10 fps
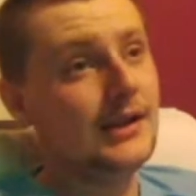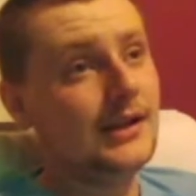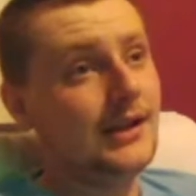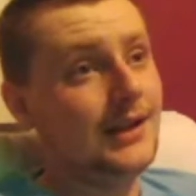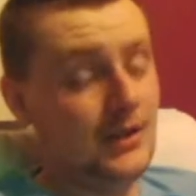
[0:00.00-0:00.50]

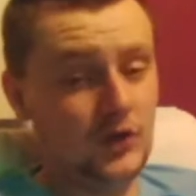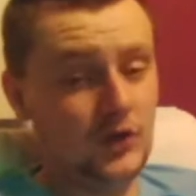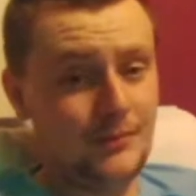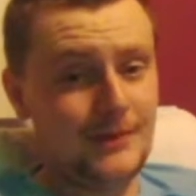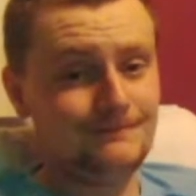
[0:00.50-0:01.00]
in the
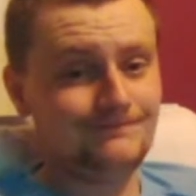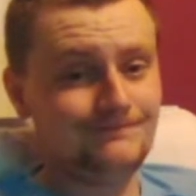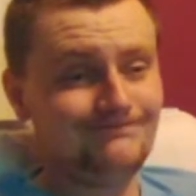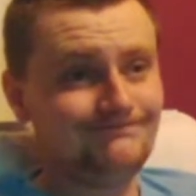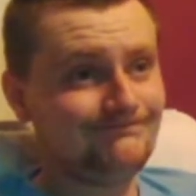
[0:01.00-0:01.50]
summer.
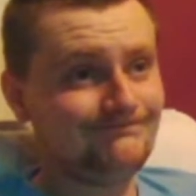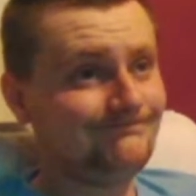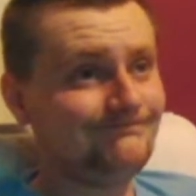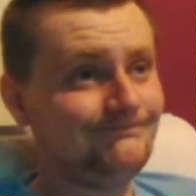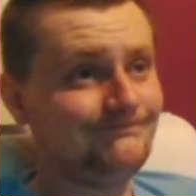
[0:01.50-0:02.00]

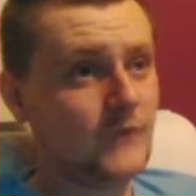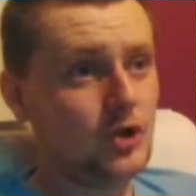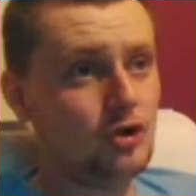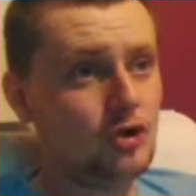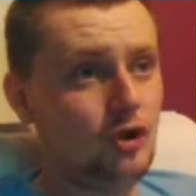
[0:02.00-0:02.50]

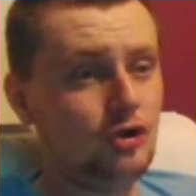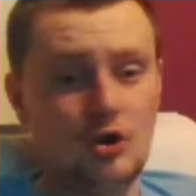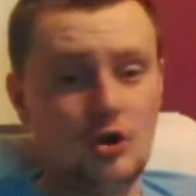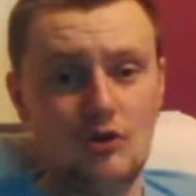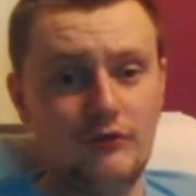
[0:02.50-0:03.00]
Good
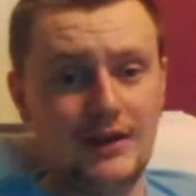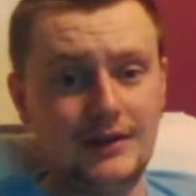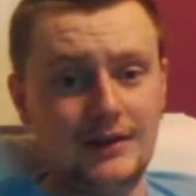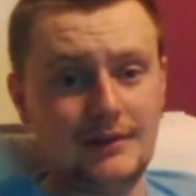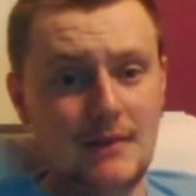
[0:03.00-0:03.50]

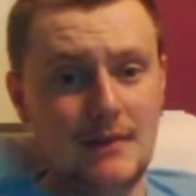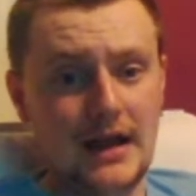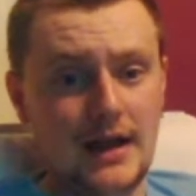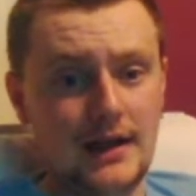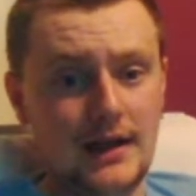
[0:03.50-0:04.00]
riddance in
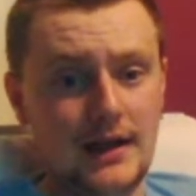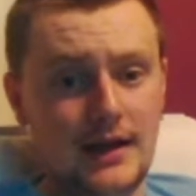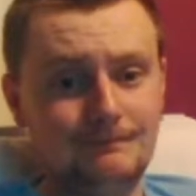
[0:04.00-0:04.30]
my eyes.